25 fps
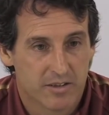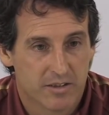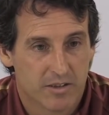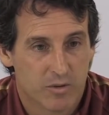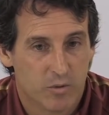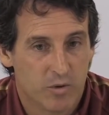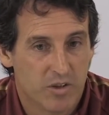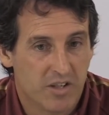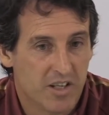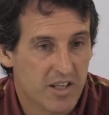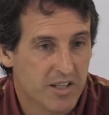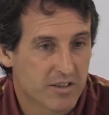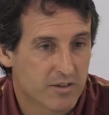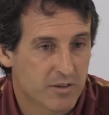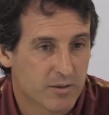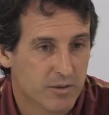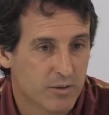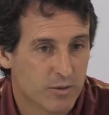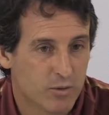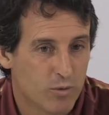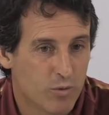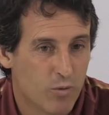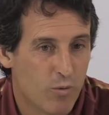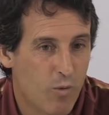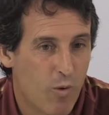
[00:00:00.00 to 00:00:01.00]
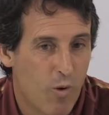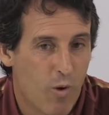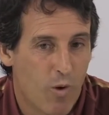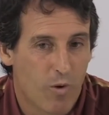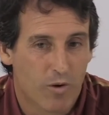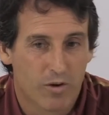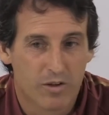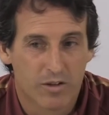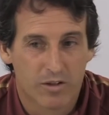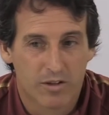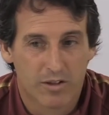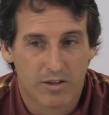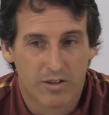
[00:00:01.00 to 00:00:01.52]
we need to
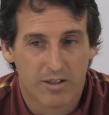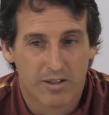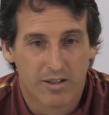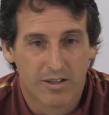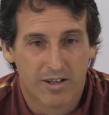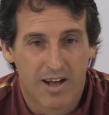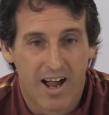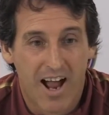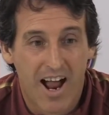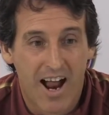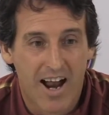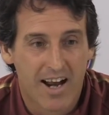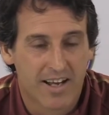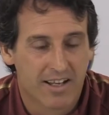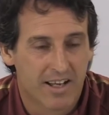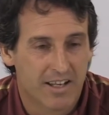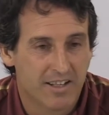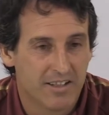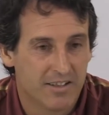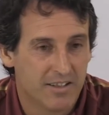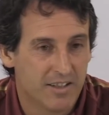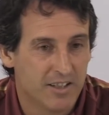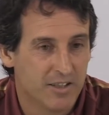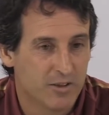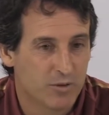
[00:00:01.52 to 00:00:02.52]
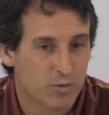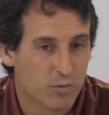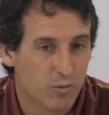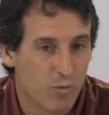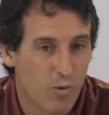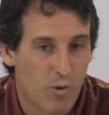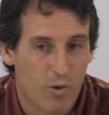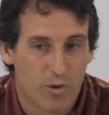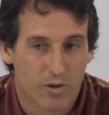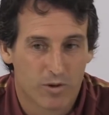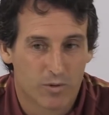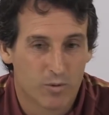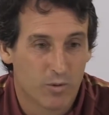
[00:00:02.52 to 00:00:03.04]
work hard. I need to
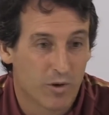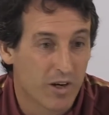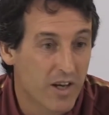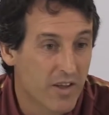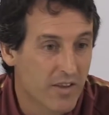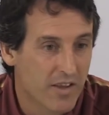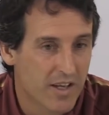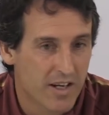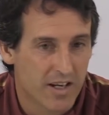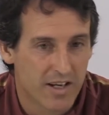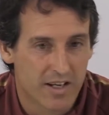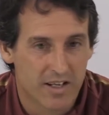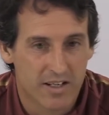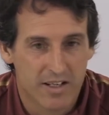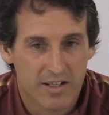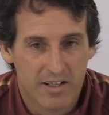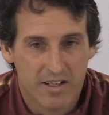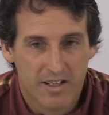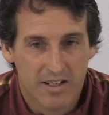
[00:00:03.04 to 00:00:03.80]
work together.